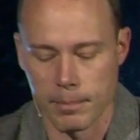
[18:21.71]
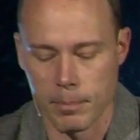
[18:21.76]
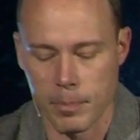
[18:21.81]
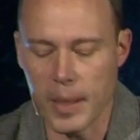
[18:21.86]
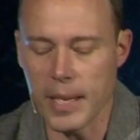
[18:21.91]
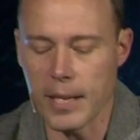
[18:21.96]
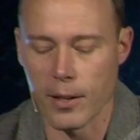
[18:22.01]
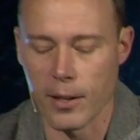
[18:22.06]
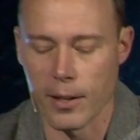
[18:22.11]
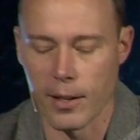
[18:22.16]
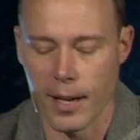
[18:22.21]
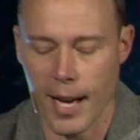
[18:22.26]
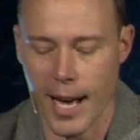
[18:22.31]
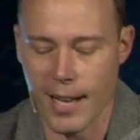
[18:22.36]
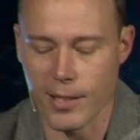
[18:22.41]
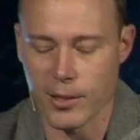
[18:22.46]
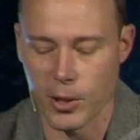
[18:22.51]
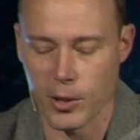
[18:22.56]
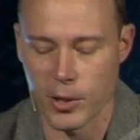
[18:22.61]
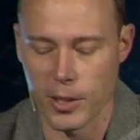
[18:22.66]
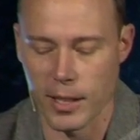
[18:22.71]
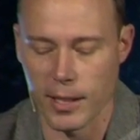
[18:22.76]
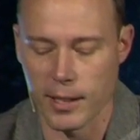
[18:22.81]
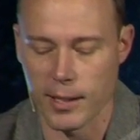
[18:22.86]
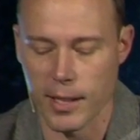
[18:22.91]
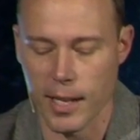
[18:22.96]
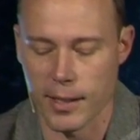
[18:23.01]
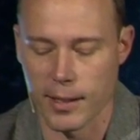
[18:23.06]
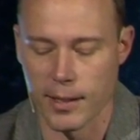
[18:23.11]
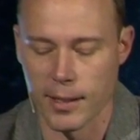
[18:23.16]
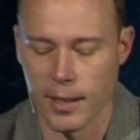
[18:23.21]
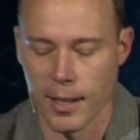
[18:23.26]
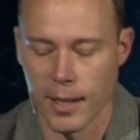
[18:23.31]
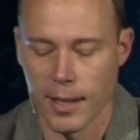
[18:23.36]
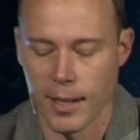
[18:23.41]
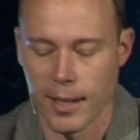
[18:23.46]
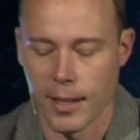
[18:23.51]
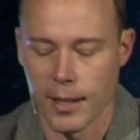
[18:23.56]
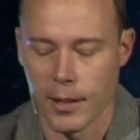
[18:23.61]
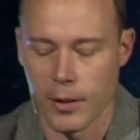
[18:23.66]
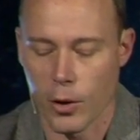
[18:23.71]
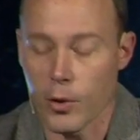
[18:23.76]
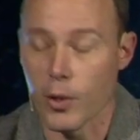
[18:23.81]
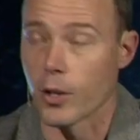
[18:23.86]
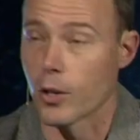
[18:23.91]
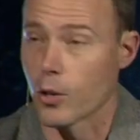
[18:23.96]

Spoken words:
Peter answers and he says, you're the